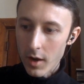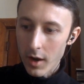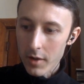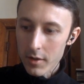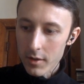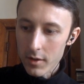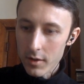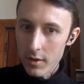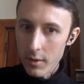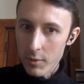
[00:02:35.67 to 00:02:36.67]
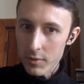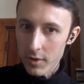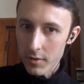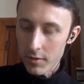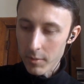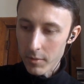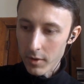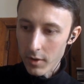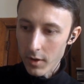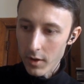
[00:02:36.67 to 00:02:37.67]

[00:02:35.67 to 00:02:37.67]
I think he was onto something,